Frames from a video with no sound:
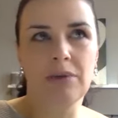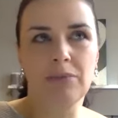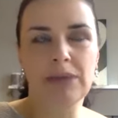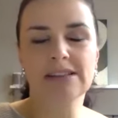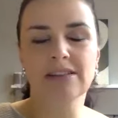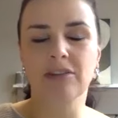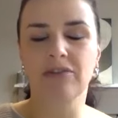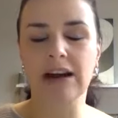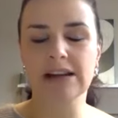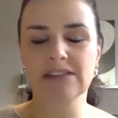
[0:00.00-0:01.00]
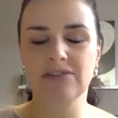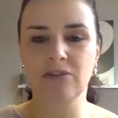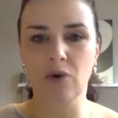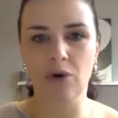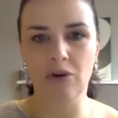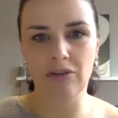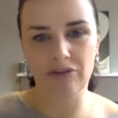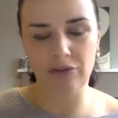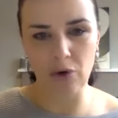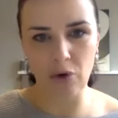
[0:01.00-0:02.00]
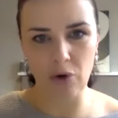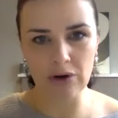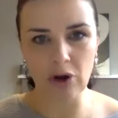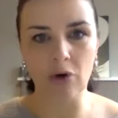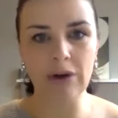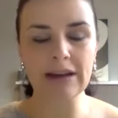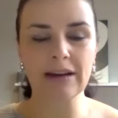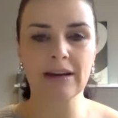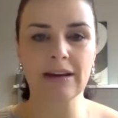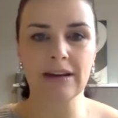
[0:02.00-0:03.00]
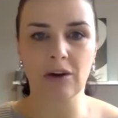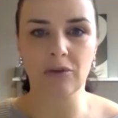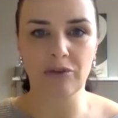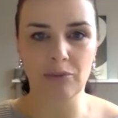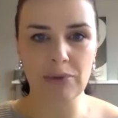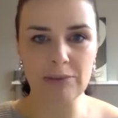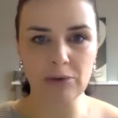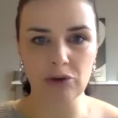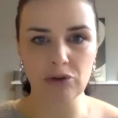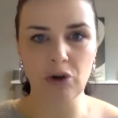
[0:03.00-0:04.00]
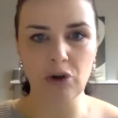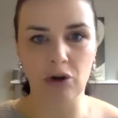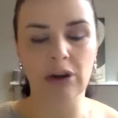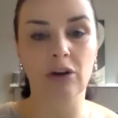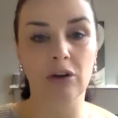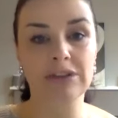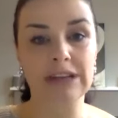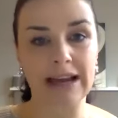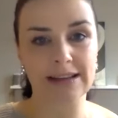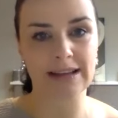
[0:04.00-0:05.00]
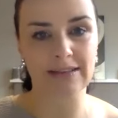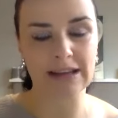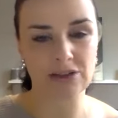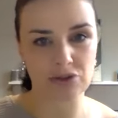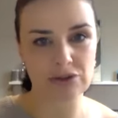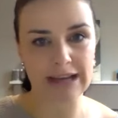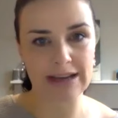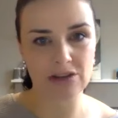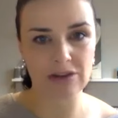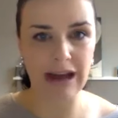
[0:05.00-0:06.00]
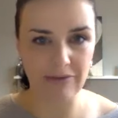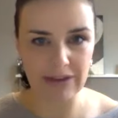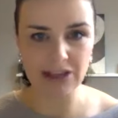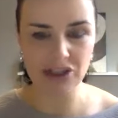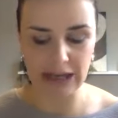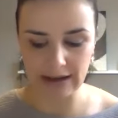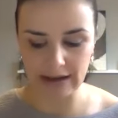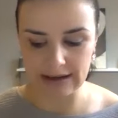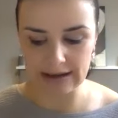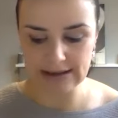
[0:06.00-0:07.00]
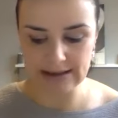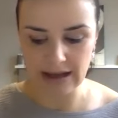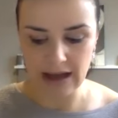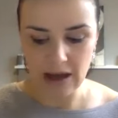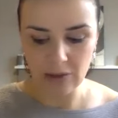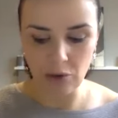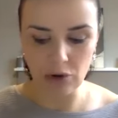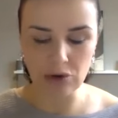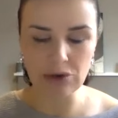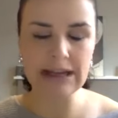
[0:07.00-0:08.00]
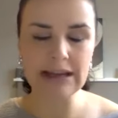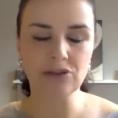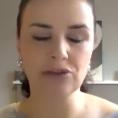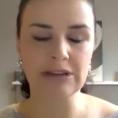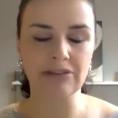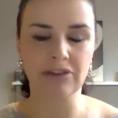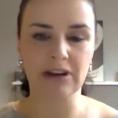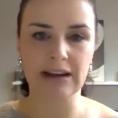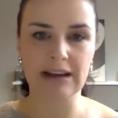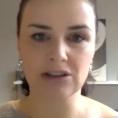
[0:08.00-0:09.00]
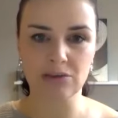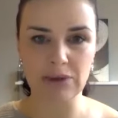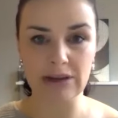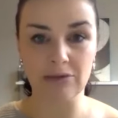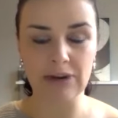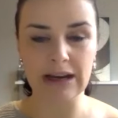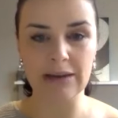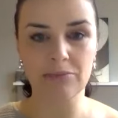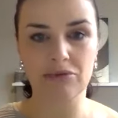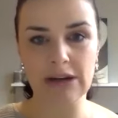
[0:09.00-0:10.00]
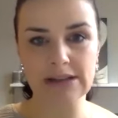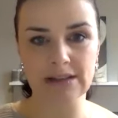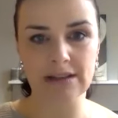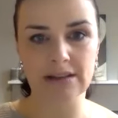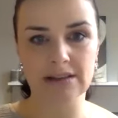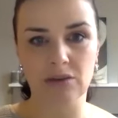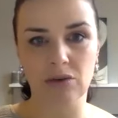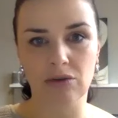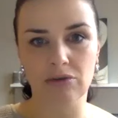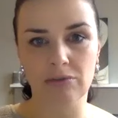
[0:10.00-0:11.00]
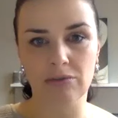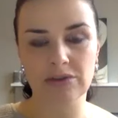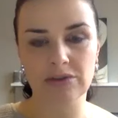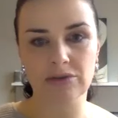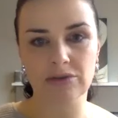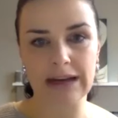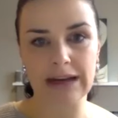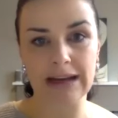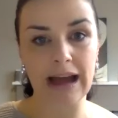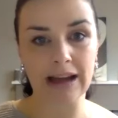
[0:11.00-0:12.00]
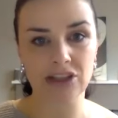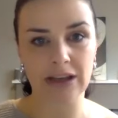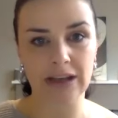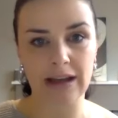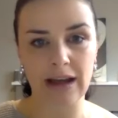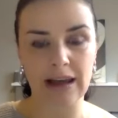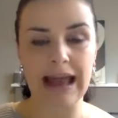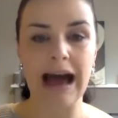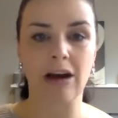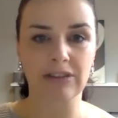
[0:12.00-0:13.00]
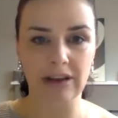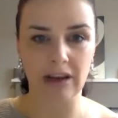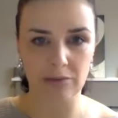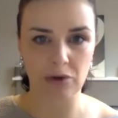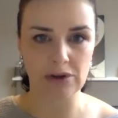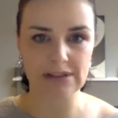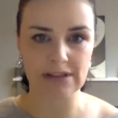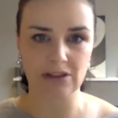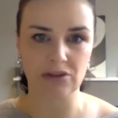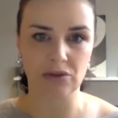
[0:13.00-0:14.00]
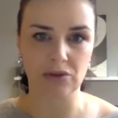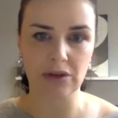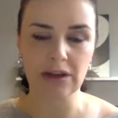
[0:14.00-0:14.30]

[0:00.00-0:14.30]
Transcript: piece of advice for going, you know, for people who go on a lot of dates and they do tend to have that checklist? What could they do differently to be really present, or to really actually allow the other person to